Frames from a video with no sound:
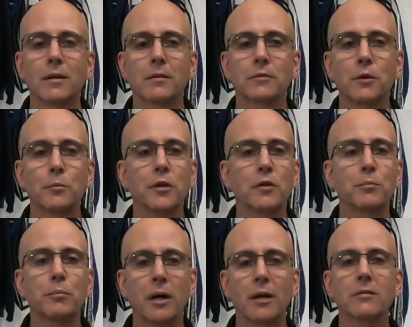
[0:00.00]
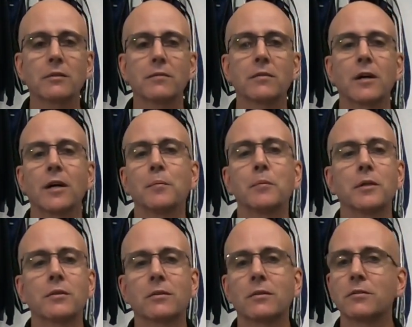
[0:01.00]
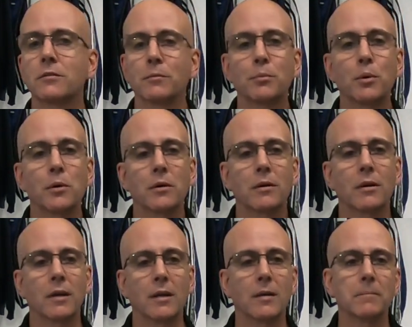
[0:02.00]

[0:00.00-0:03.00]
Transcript: So much positive comments and support.